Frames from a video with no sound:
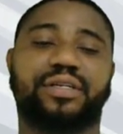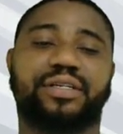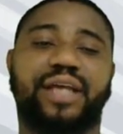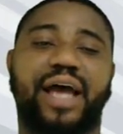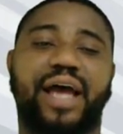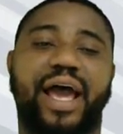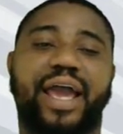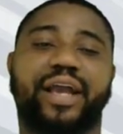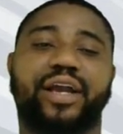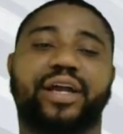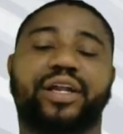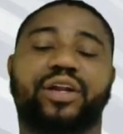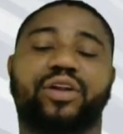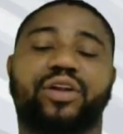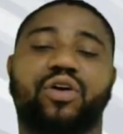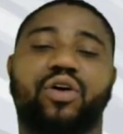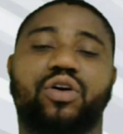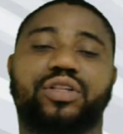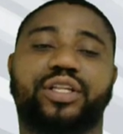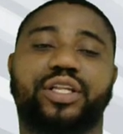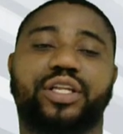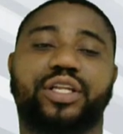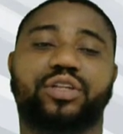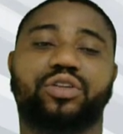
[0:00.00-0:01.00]

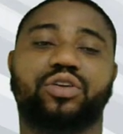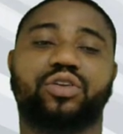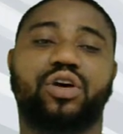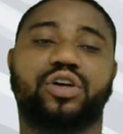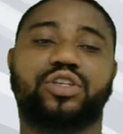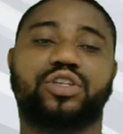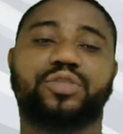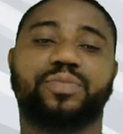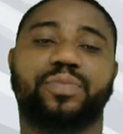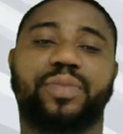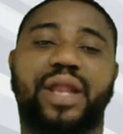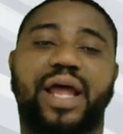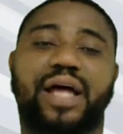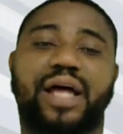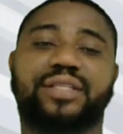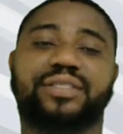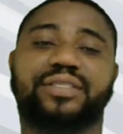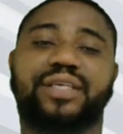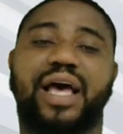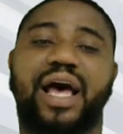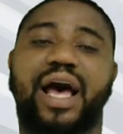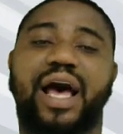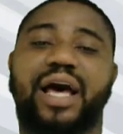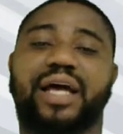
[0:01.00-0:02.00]
dicotyledonous
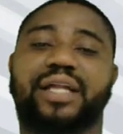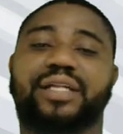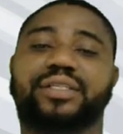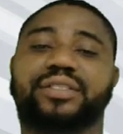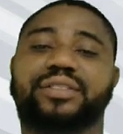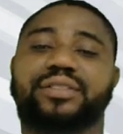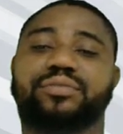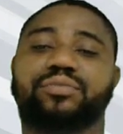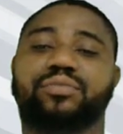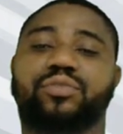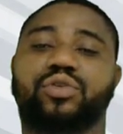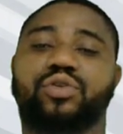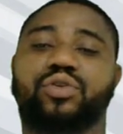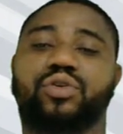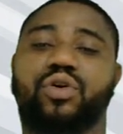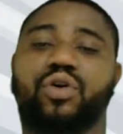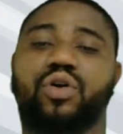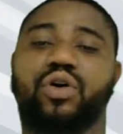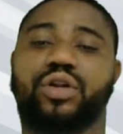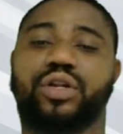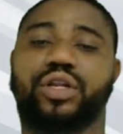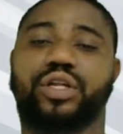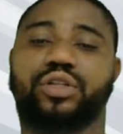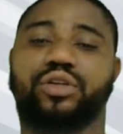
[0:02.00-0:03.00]
plant and
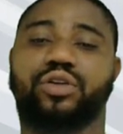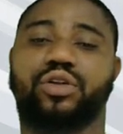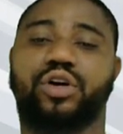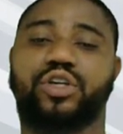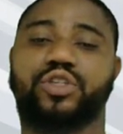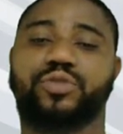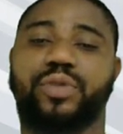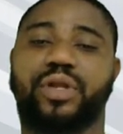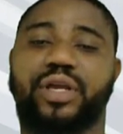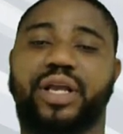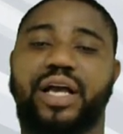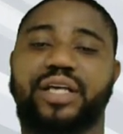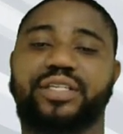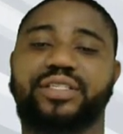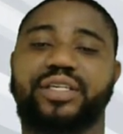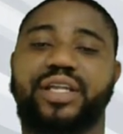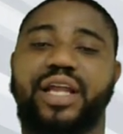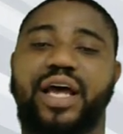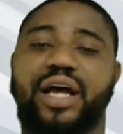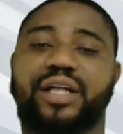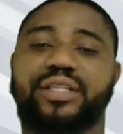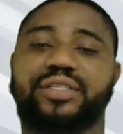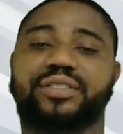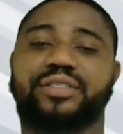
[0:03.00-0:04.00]
monocotyledonous. You can
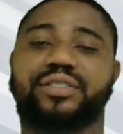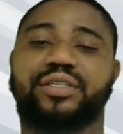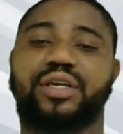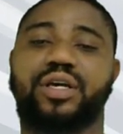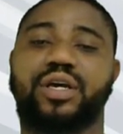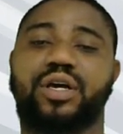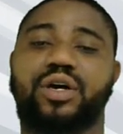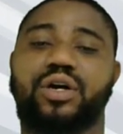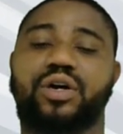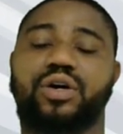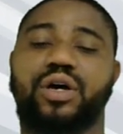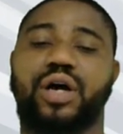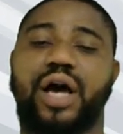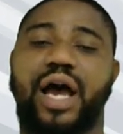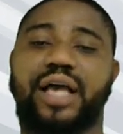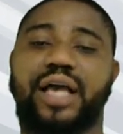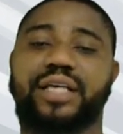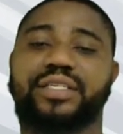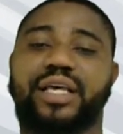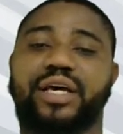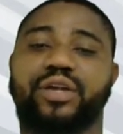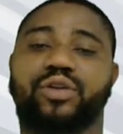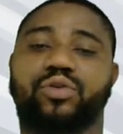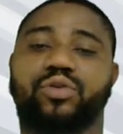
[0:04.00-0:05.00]
see that
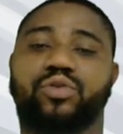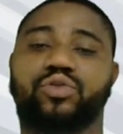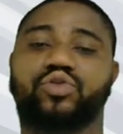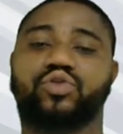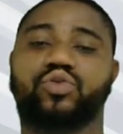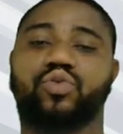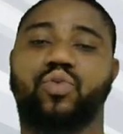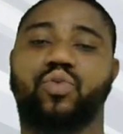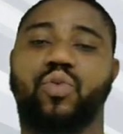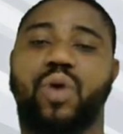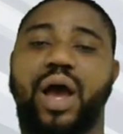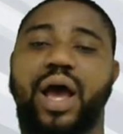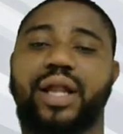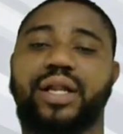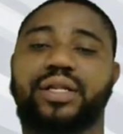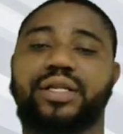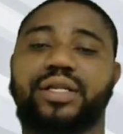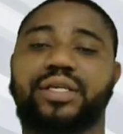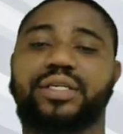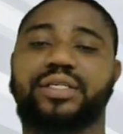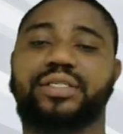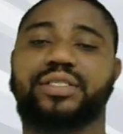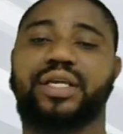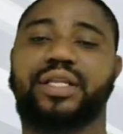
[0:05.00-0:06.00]
I said root
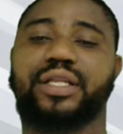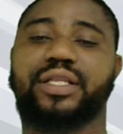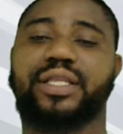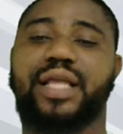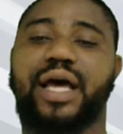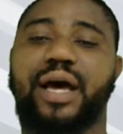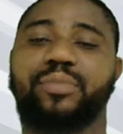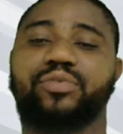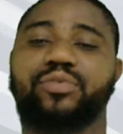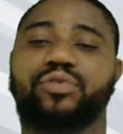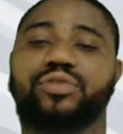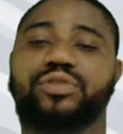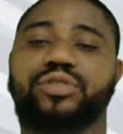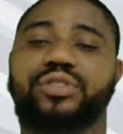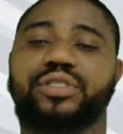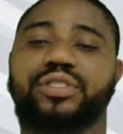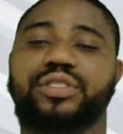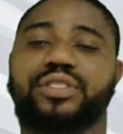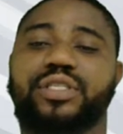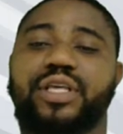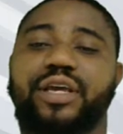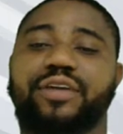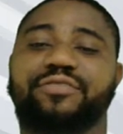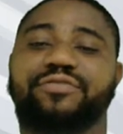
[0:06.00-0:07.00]
1 is a taproot
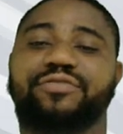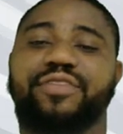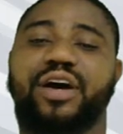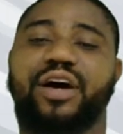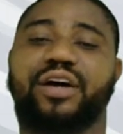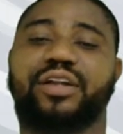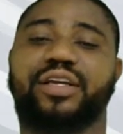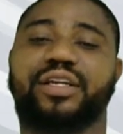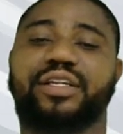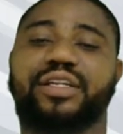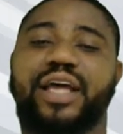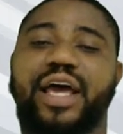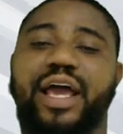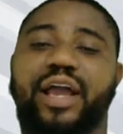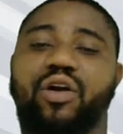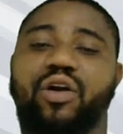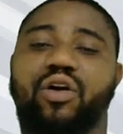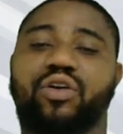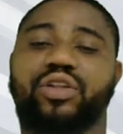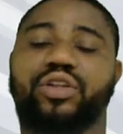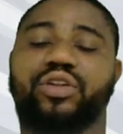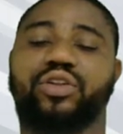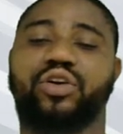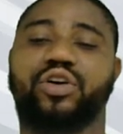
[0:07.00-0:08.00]
system found in
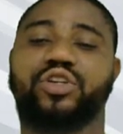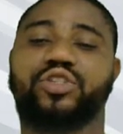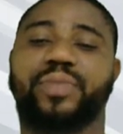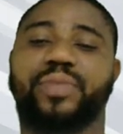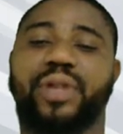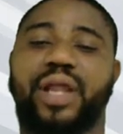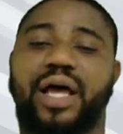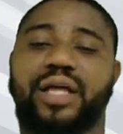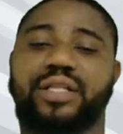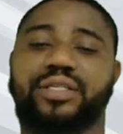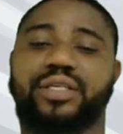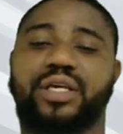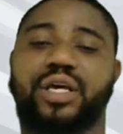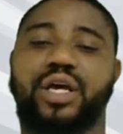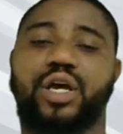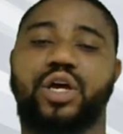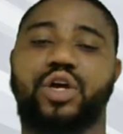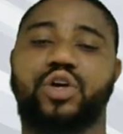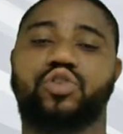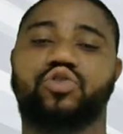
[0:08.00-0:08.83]
dicotyledonous plants.